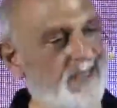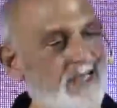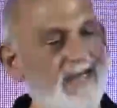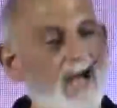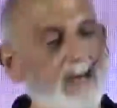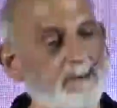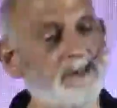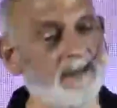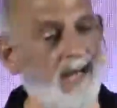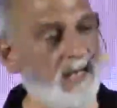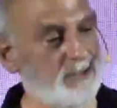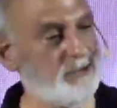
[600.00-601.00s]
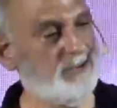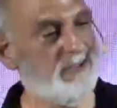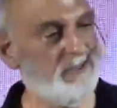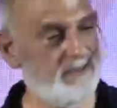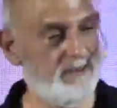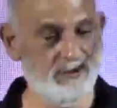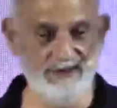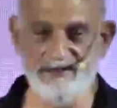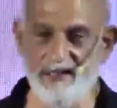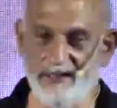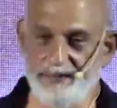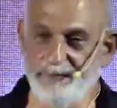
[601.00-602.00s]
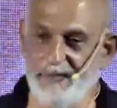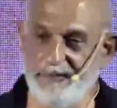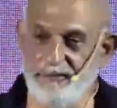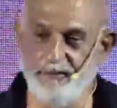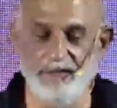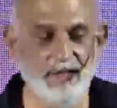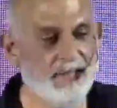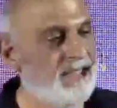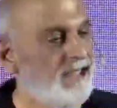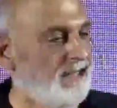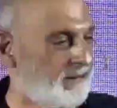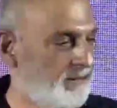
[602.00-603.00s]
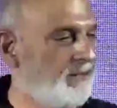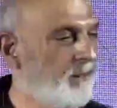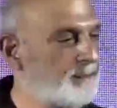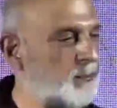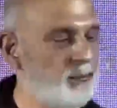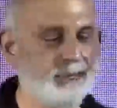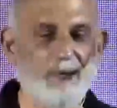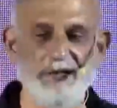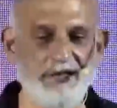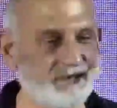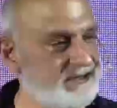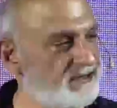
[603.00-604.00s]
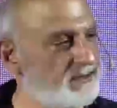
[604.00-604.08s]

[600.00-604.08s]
an Albert Einstein statement, of course many years